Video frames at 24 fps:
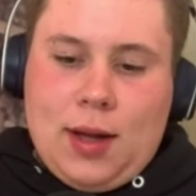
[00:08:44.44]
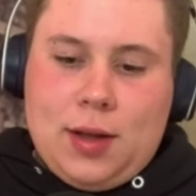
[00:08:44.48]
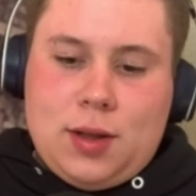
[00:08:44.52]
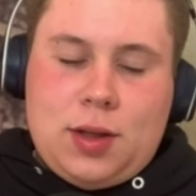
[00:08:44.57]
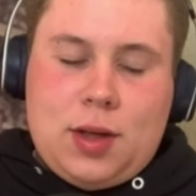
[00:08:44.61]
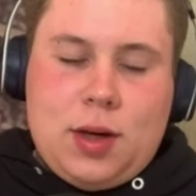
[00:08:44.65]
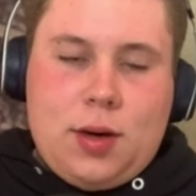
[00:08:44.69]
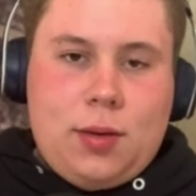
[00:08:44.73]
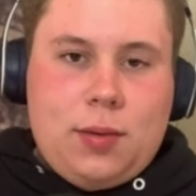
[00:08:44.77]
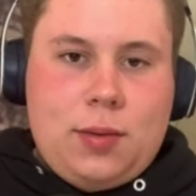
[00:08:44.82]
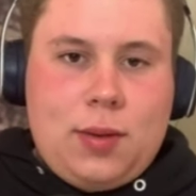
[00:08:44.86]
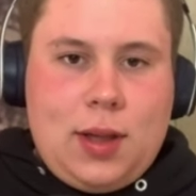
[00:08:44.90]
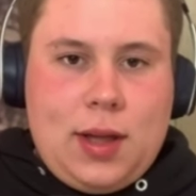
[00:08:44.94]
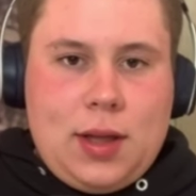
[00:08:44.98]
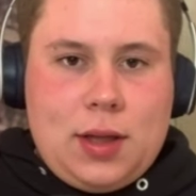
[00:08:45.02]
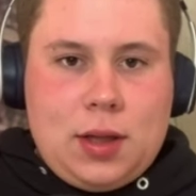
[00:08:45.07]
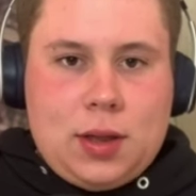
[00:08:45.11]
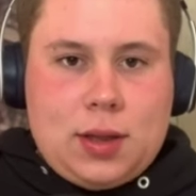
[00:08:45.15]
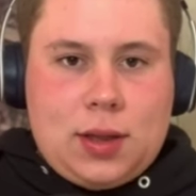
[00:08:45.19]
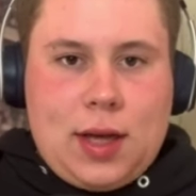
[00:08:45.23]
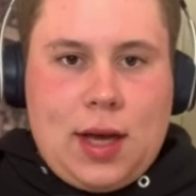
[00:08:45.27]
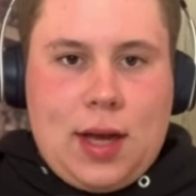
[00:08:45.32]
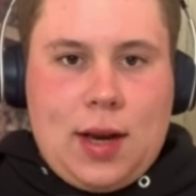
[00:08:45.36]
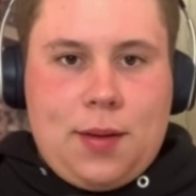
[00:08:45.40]
and so
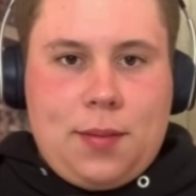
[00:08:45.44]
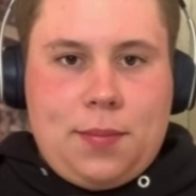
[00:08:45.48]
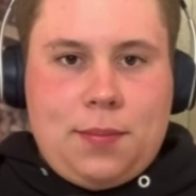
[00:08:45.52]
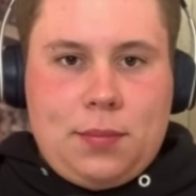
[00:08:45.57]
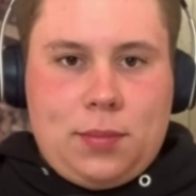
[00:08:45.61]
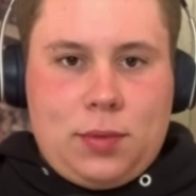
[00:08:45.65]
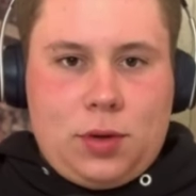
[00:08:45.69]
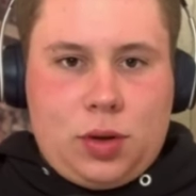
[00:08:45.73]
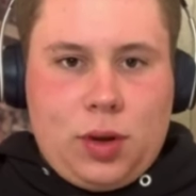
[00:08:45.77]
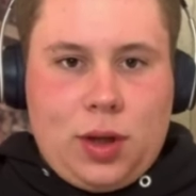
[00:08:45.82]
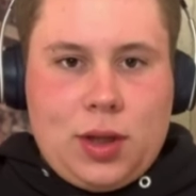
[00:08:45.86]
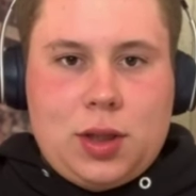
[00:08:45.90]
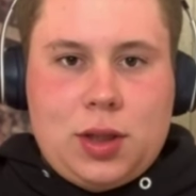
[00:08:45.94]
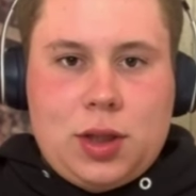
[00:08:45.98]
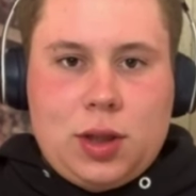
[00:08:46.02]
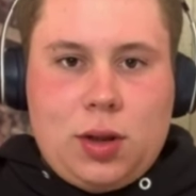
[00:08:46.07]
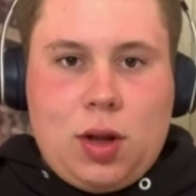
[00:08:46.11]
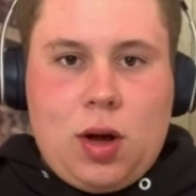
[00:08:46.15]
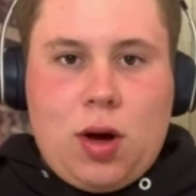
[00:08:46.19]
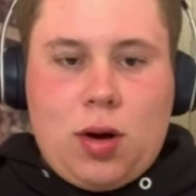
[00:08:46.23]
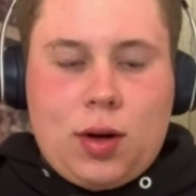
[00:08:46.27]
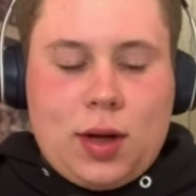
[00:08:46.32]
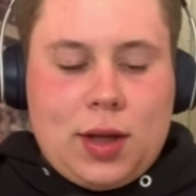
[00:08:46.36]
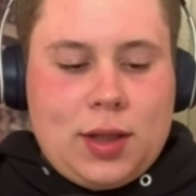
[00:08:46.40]
they just kind of trudged
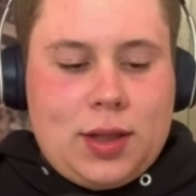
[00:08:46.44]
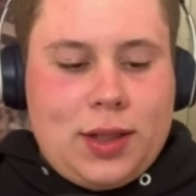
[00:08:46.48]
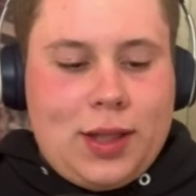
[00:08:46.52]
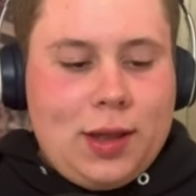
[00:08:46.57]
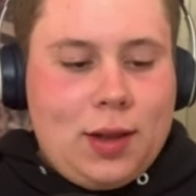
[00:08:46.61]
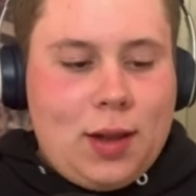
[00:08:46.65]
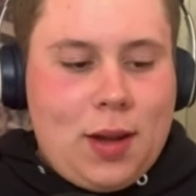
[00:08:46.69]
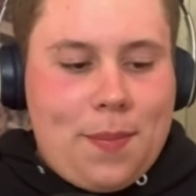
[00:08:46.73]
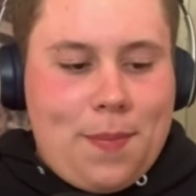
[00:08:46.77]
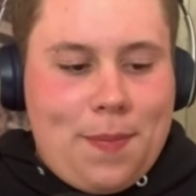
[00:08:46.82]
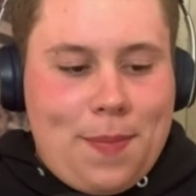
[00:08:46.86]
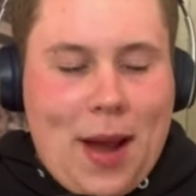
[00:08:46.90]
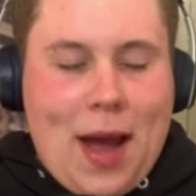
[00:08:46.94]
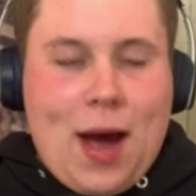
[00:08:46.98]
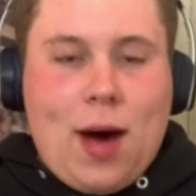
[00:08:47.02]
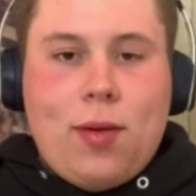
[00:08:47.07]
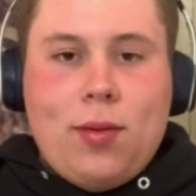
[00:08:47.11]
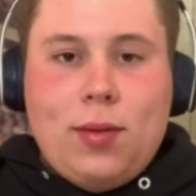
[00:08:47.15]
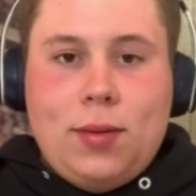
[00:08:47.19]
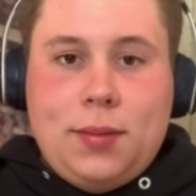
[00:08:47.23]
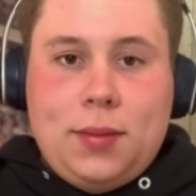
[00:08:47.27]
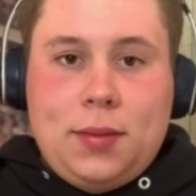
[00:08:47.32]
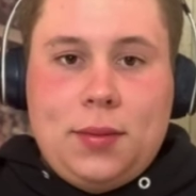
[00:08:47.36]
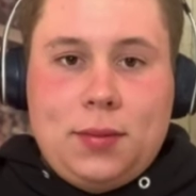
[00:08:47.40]
along until
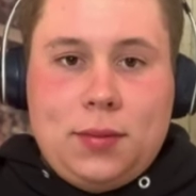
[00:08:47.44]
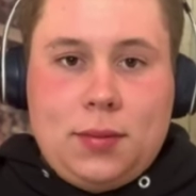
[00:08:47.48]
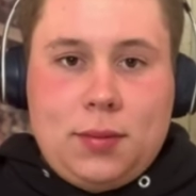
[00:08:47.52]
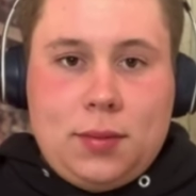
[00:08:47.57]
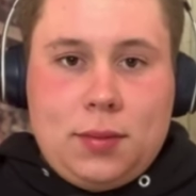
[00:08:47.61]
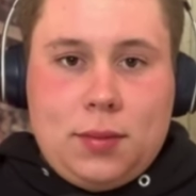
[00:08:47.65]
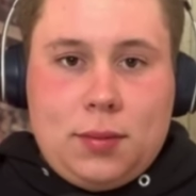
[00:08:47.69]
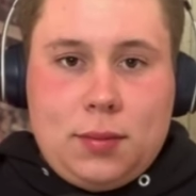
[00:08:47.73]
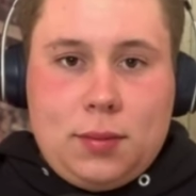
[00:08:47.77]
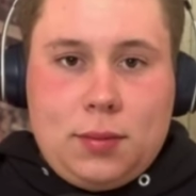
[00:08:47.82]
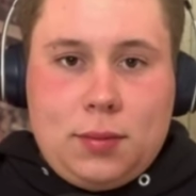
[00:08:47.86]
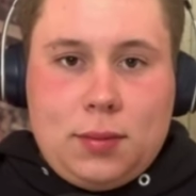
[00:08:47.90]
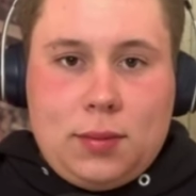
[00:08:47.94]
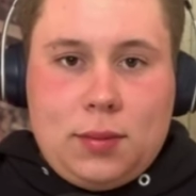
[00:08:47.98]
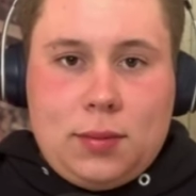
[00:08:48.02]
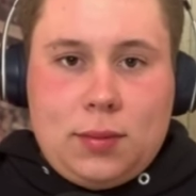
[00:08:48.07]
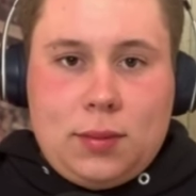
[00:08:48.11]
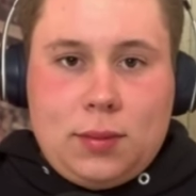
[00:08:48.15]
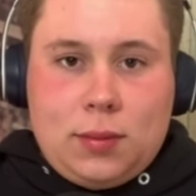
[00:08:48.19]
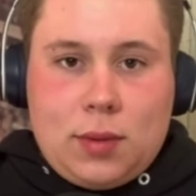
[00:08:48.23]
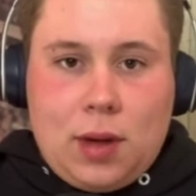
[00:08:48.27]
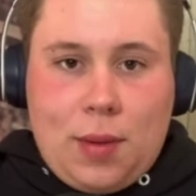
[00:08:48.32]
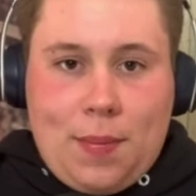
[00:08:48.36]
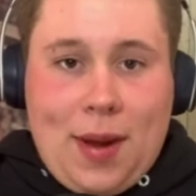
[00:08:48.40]
about
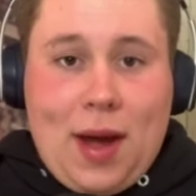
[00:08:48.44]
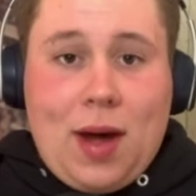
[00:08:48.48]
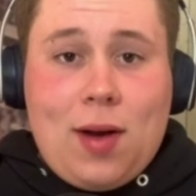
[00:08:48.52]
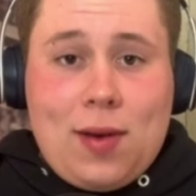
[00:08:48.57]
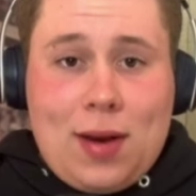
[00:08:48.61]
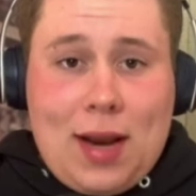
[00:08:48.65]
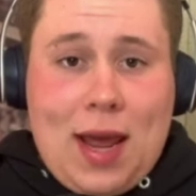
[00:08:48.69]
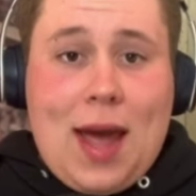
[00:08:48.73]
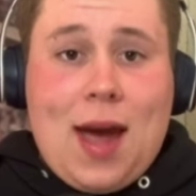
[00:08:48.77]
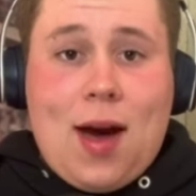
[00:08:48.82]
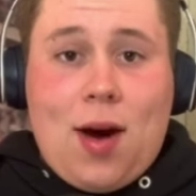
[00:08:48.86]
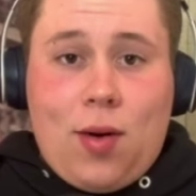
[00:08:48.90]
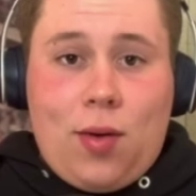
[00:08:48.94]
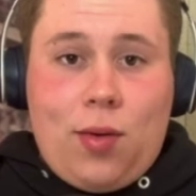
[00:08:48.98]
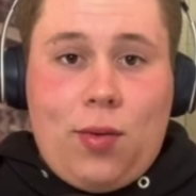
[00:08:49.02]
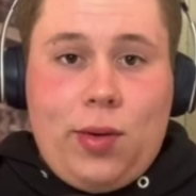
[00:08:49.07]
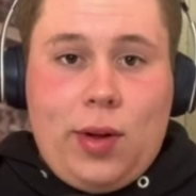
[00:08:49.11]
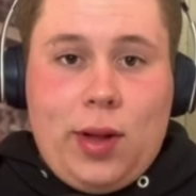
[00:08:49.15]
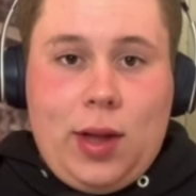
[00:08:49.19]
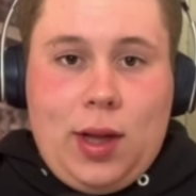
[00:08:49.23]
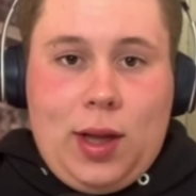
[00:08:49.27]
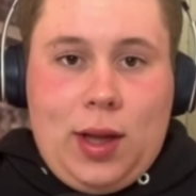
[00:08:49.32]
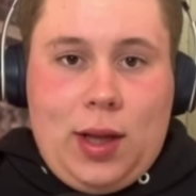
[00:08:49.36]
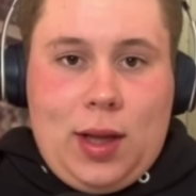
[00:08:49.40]
about now,
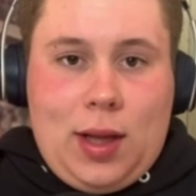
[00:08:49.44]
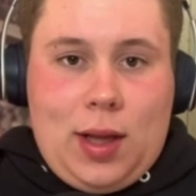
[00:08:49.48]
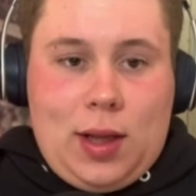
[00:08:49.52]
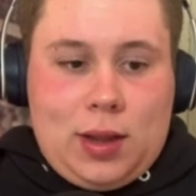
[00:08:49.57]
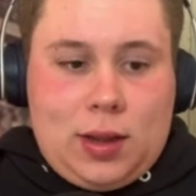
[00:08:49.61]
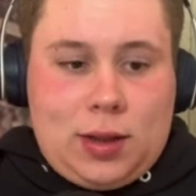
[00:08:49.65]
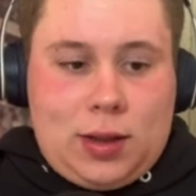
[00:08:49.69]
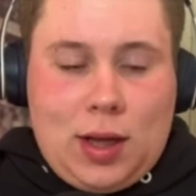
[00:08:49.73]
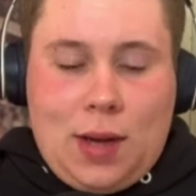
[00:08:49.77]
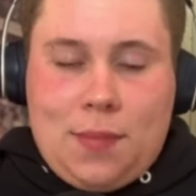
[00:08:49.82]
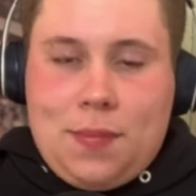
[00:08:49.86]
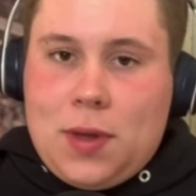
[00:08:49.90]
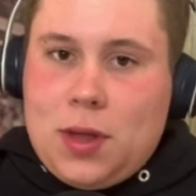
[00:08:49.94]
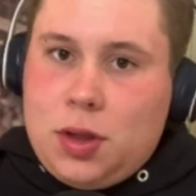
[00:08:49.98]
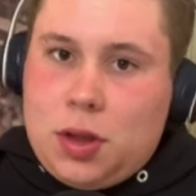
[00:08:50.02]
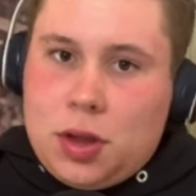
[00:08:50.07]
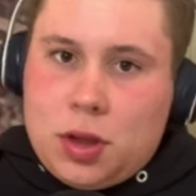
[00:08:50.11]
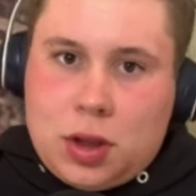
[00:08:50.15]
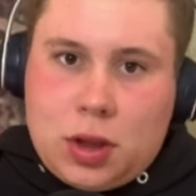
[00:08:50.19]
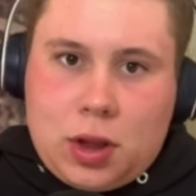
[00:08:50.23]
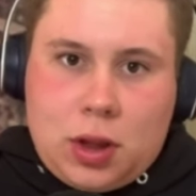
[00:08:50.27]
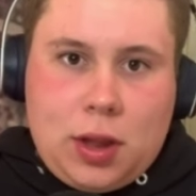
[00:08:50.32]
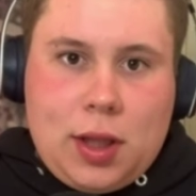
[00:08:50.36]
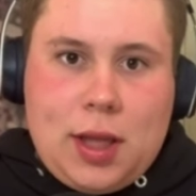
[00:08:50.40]
something
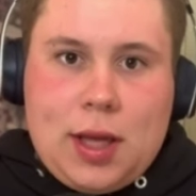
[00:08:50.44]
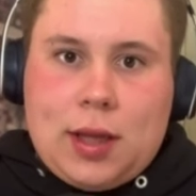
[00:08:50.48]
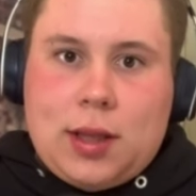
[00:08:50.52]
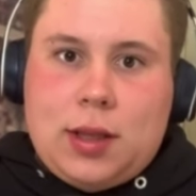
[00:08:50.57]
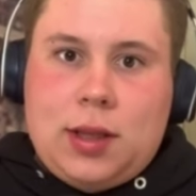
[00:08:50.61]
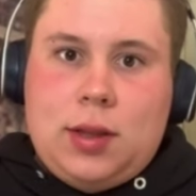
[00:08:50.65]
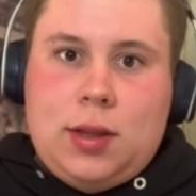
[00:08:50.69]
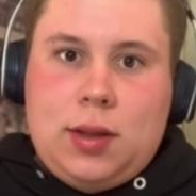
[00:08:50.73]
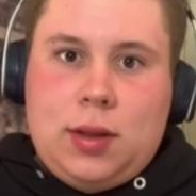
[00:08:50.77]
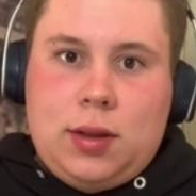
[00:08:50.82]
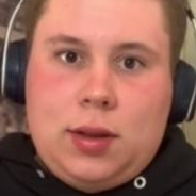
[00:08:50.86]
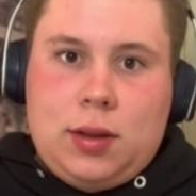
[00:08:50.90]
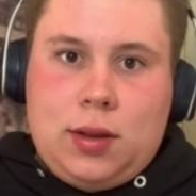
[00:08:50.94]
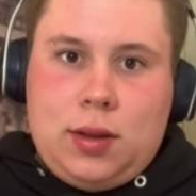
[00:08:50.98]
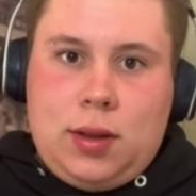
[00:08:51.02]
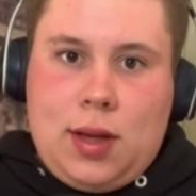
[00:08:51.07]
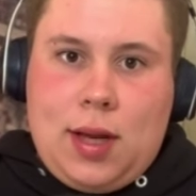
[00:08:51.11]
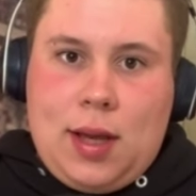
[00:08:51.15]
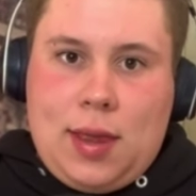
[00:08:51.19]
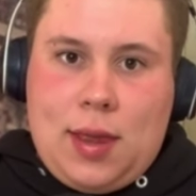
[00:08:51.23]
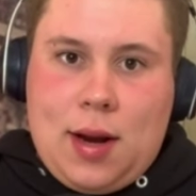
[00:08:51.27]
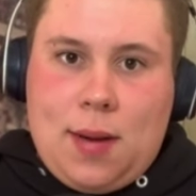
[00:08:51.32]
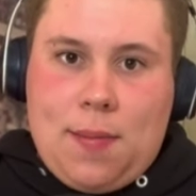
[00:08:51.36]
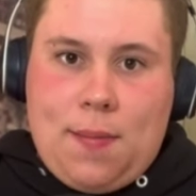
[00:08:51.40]
just clicked
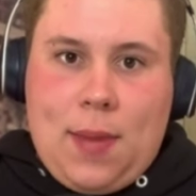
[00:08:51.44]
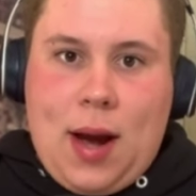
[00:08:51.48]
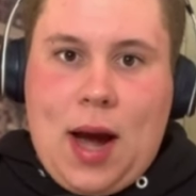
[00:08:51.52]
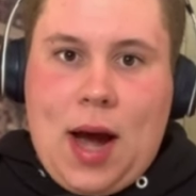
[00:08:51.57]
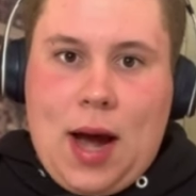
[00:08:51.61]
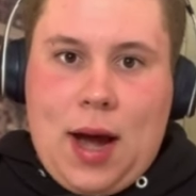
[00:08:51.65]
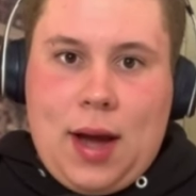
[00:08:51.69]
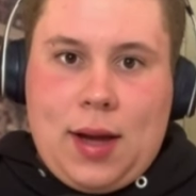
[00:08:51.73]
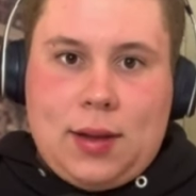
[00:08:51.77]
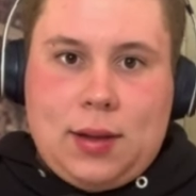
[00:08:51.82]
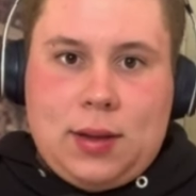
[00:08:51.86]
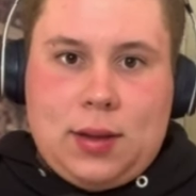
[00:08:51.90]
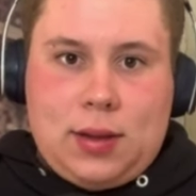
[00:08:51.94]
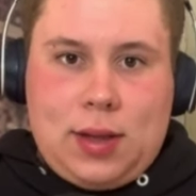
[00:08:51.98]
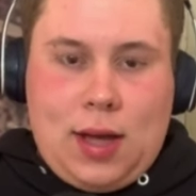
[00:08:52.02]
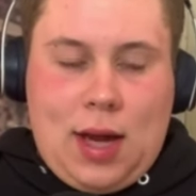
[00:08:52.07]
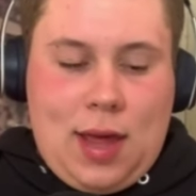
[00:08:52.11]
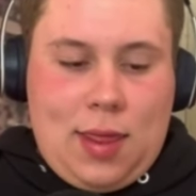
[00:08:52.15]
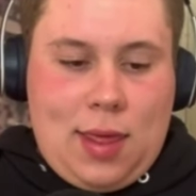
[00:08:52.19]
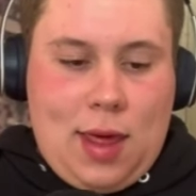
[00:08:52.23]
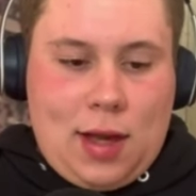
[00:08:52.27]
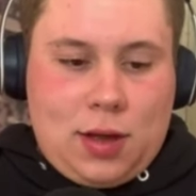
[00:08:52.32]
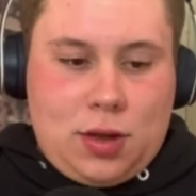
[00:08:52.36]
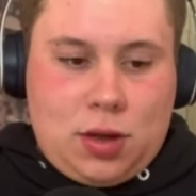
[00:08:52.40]
in their
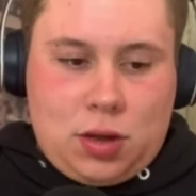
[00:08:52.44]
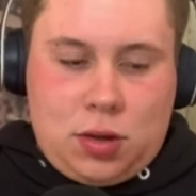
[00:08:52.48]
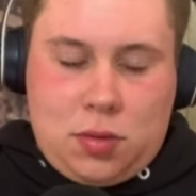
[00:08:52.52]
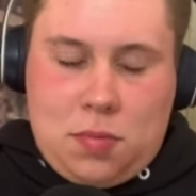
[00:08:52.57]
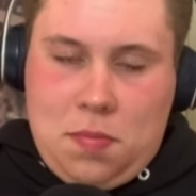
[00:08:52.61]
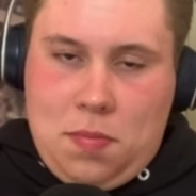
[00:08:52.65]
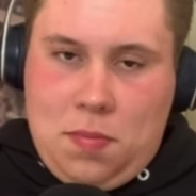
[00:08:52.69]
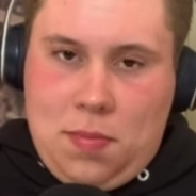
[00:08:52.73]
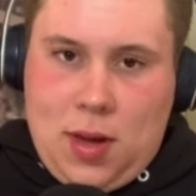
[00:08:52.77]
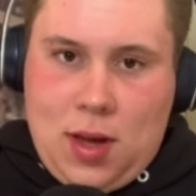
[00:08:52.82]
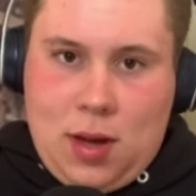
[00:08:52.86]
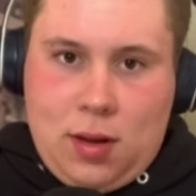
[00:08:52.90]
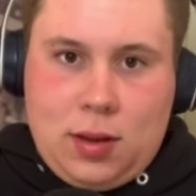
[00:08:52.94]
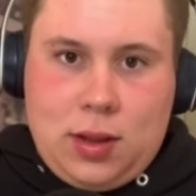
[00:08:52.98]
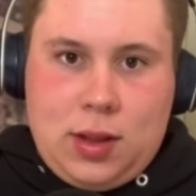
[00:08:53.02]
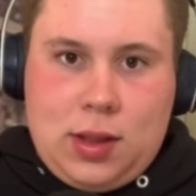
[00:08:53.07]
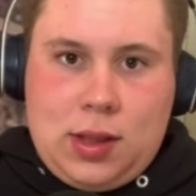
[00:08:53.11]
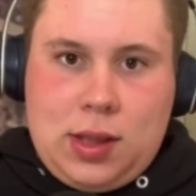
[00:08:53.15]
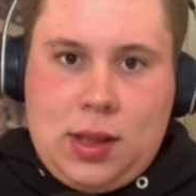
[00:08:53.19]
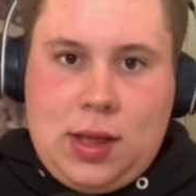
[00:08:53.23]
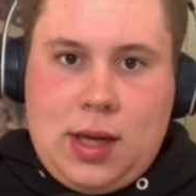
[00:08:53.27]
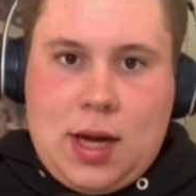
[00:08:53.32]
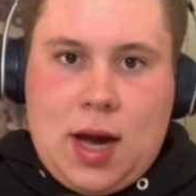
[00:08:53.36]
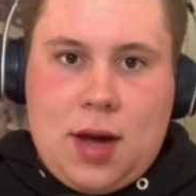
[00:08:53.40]
minds, and they just
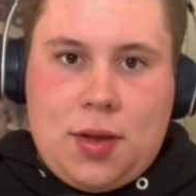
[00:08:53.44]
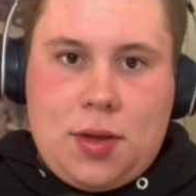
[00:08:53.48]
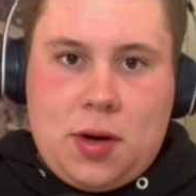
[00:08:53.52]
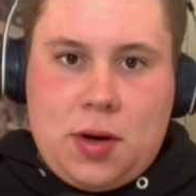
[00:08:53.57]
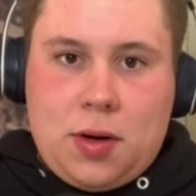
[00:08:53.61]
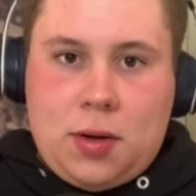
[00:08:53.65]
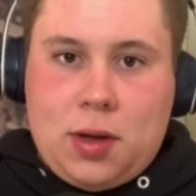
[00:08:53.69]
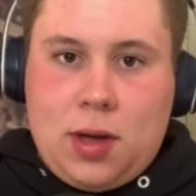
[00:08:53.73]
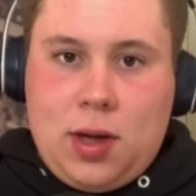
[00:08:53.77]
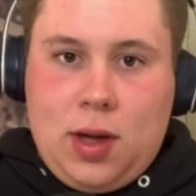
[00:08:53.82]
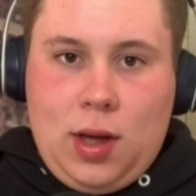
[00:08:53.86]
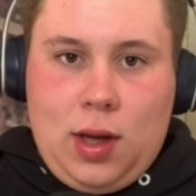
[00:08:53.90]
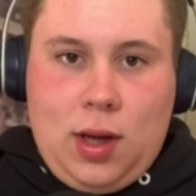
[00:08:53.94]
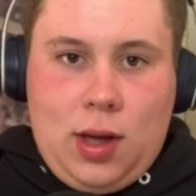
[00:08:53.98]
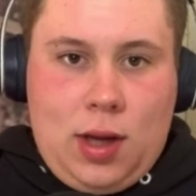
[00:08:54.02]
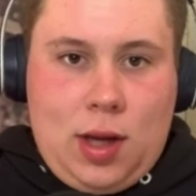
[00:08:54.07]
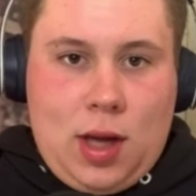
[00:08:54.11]
melded together.